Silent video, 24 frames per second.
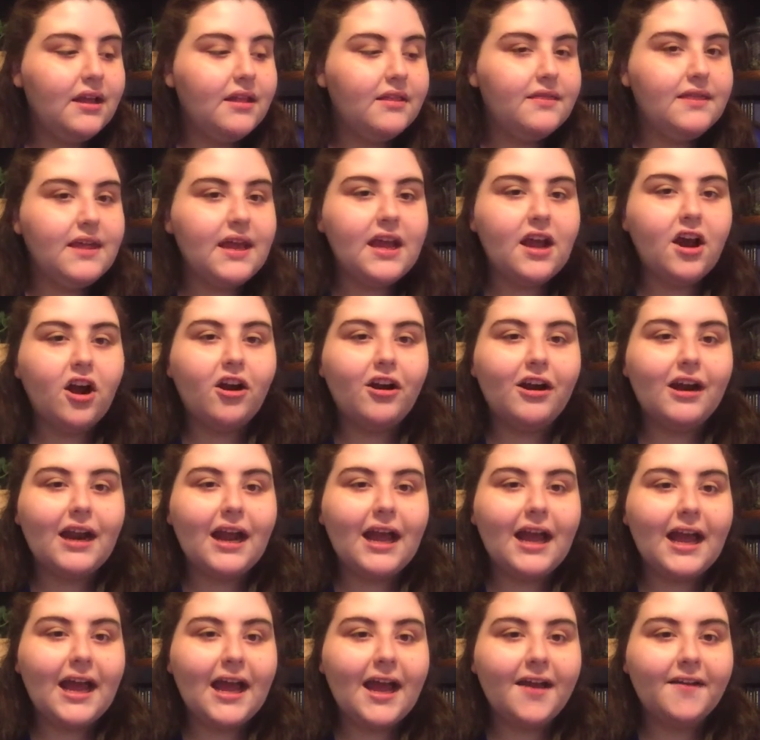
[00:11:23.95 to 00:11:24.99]
They are
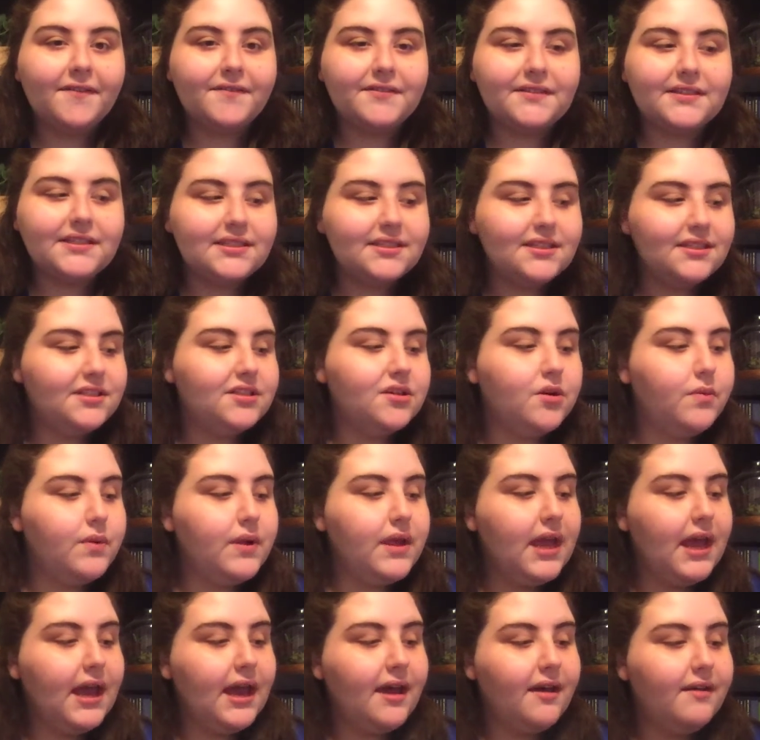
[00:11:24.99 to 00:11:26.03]
Fs. So
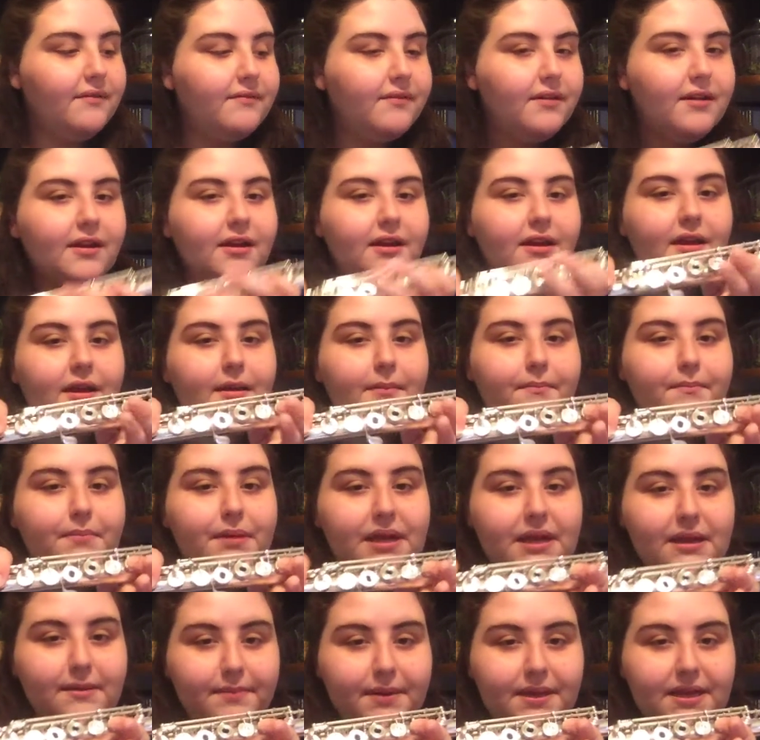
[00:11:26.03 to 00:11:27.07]
we have
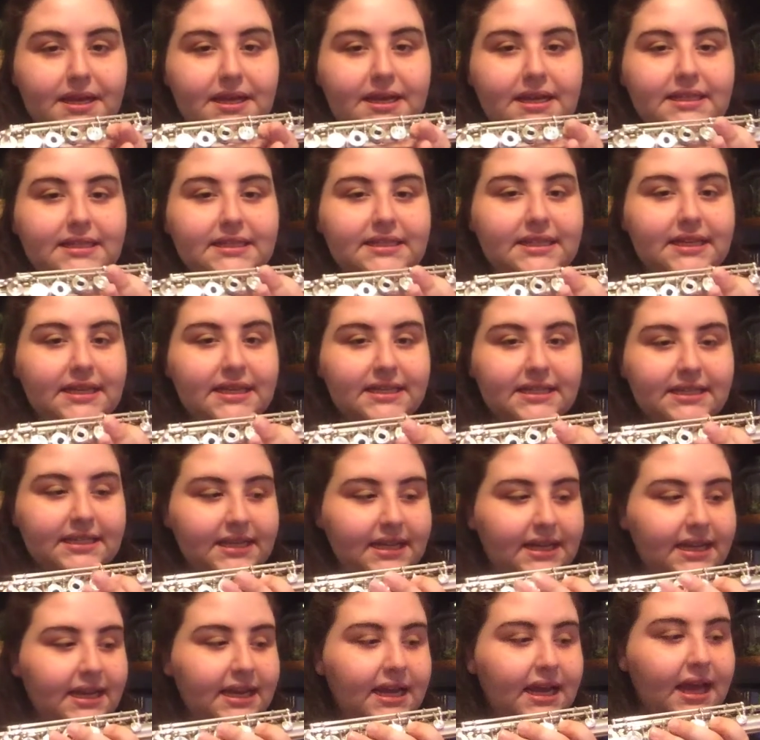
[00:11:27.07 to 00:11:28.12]
B, B, C,
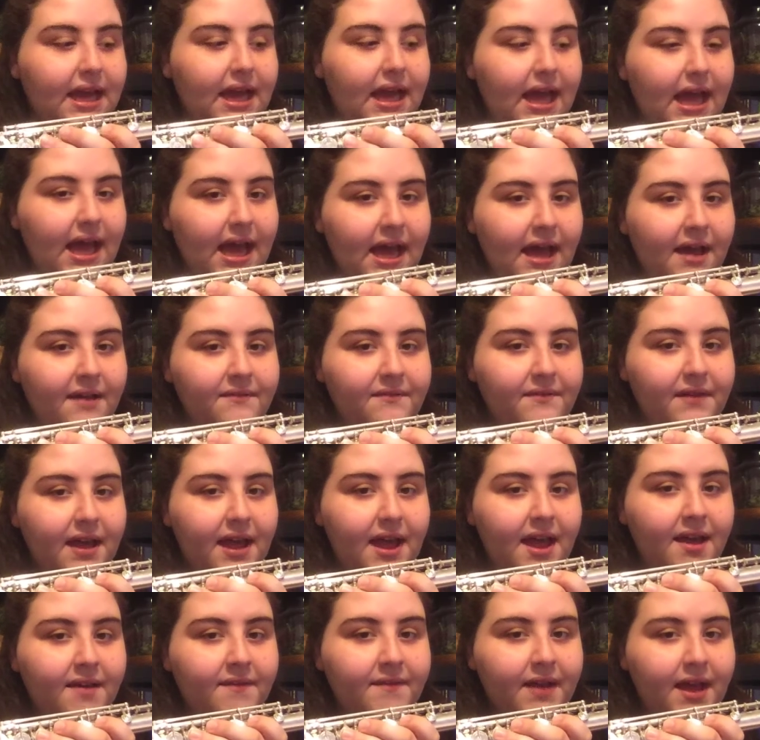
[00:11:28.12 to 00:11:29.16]
C, F,
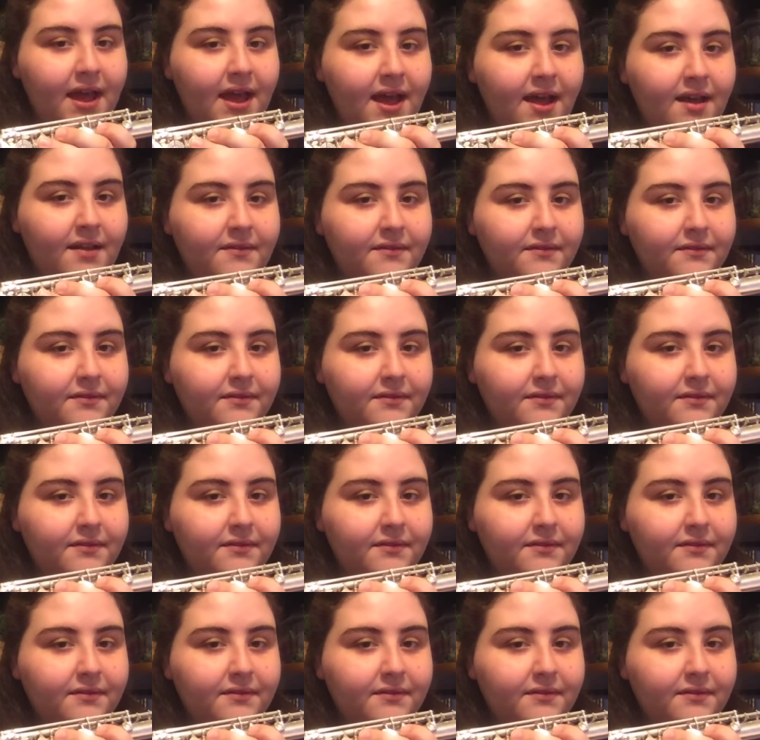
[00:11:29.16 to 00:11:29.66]
F, F.